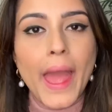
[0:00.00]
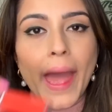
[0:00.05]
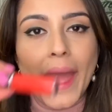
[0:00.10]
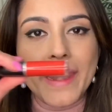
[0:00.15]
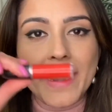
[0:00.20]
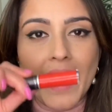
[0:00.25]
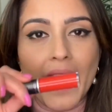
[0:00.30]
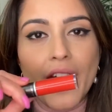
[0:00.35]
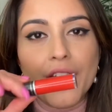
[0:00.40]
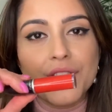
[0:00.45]

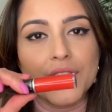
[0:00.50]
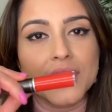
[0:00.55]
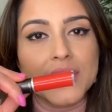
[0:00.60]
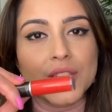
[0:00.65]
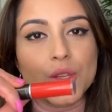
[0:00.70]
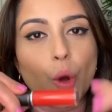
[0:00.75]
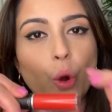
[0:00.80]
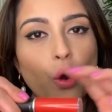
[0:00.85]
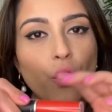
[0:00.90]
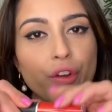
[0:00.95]
And I have
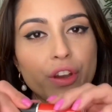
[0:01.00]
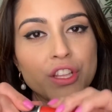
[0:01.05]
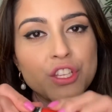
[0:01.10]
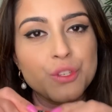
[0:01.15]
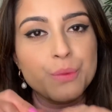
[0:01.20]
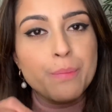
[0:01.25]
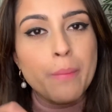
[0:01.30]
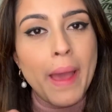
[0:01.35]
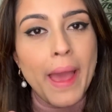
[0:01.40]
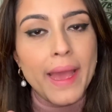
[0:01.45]
this
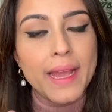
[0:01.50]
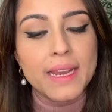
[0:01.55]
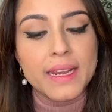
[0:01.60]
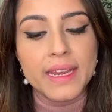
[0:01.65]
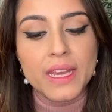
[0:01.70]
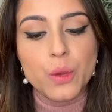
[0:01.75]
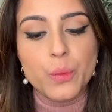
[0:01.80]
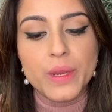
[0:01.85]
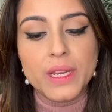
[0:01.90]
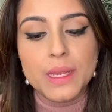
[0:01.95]
orange MAC
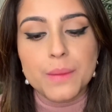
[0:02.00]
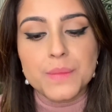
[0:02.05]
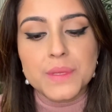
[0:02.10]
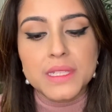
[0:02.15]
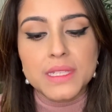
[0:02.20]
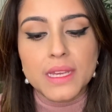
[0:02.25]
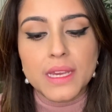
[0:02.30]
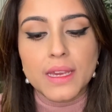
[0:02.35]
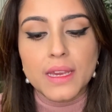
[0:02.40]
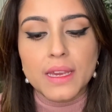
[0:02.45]
liquid
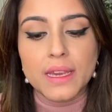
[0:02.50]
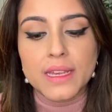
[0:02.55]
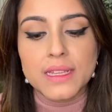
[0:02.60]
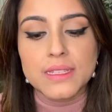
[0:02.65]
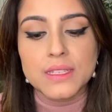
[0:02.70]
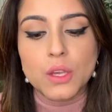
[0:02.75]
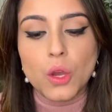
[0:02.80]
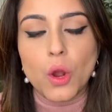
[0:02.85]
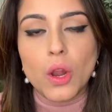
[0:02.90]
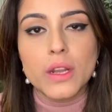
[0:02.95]
lipstick.
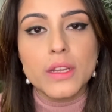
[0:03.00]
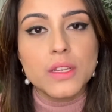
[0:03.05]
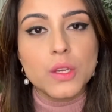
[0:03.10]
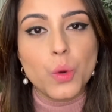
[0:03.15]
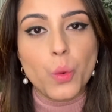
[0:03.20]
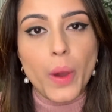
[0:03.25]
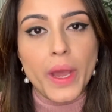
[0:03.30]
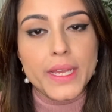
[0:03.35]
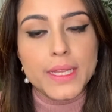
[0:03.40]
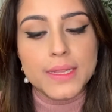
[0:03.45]
It's called
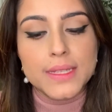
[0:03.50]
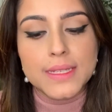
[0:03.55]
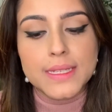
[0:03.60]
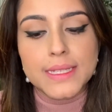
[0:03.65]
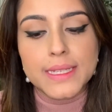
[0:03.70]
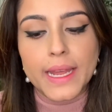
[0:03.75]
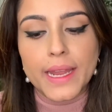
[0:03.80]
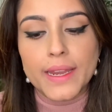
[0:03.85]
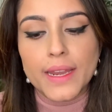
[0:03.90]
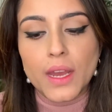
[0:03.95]
Quite the
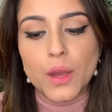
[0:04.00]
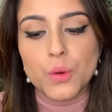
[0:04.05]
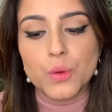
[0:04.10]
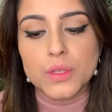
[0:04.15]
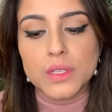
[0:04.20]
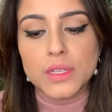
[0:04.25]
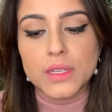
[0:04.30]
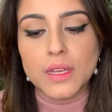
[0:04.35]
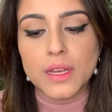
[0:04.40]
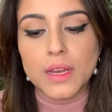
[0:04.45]

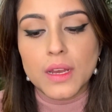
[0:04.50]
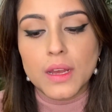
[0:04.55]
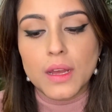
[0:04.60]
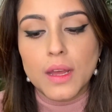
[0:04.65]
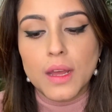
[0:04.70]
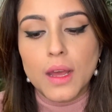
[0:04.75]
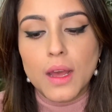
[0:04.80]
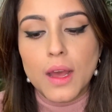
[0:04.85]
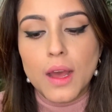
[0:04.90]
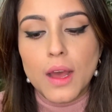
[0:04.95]
Standout.
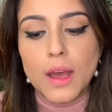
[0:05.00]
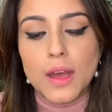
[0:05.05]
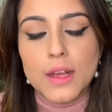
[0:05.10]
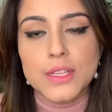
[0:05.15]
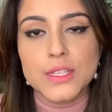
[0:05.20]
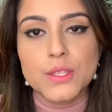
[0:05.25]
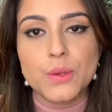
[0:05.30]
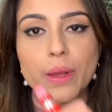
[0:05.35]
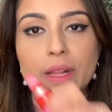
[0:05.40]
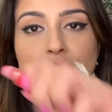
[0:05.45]

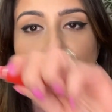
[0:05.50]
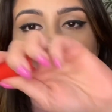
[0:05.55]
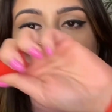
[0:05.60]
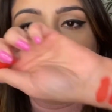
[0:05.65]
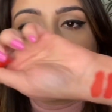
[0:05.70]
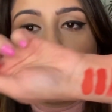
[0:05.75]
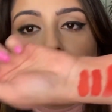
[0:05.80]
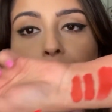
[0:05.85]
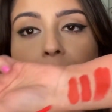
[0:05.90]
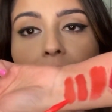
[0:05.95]
So I'll just
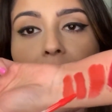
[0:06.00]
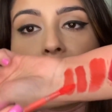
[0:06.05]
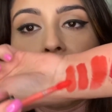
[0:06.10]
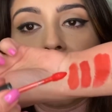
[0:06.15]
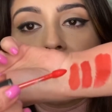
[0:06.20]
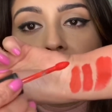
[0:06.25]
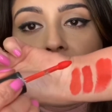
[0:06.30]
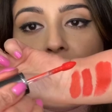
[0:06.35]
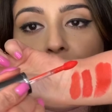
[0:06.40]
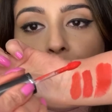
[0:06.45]
compare
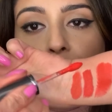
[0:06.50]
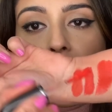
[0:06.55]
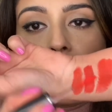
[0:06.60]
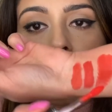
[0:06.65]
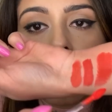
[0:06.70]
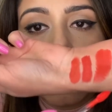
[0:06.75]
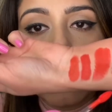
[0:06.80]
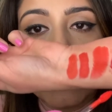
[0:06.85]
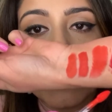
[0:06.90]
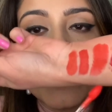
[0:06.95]
that as
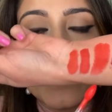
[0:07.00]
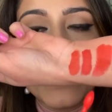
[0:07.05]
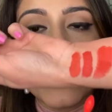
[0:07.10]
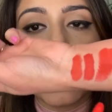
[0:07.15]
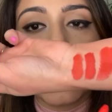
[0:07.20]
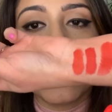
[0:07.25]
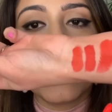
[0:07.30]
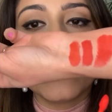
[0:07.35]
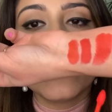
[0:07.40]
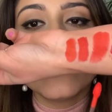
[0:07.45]
well.
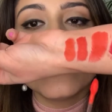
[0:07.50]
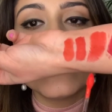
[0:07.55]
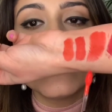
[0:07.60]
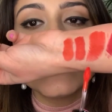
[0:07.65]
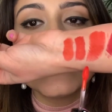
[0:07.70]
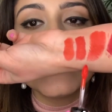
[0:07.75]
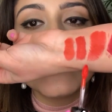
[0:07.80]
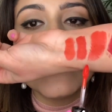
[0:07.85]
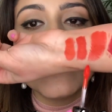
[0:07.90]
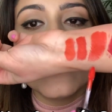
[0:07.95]
And
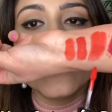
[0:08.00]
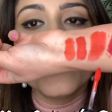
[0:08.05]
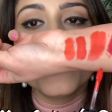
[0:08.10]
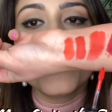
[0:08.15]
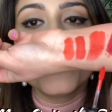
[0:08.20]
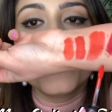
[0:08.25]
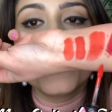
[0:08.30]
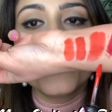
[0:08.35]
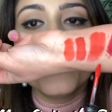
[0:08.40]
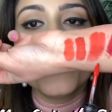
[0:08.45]
I'll
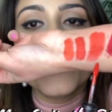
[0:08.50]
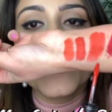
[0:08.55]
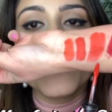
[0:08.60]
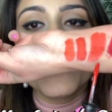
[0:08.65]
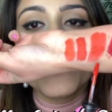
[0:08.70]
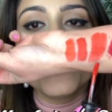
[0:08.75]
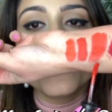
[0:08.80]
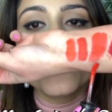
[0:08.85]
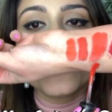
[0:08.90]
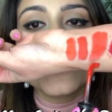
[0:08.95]

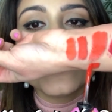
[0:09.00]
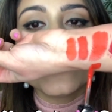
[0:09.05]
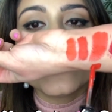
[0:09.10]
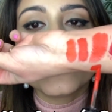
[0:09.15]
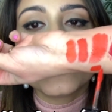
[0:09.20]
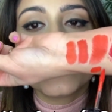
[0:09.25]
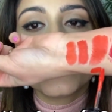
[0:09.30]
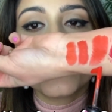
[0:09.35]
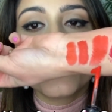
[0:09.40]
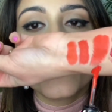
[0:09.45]
maybe put it
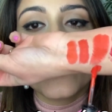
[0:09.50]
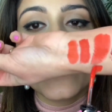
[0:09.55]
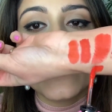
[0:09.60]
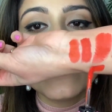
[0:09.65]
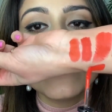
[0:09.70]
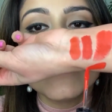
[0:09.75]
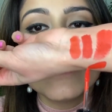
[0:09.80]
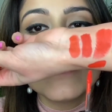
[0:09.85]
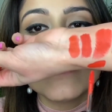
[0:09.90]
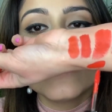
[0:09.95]

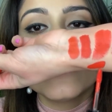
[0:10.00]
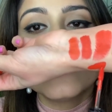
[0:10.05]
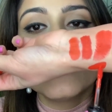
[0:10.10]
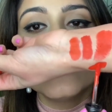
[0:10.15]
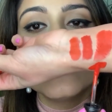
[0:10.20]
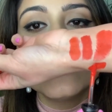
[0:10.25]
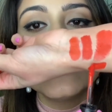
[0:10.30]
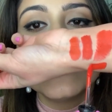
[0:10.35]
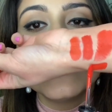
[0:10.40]
right here.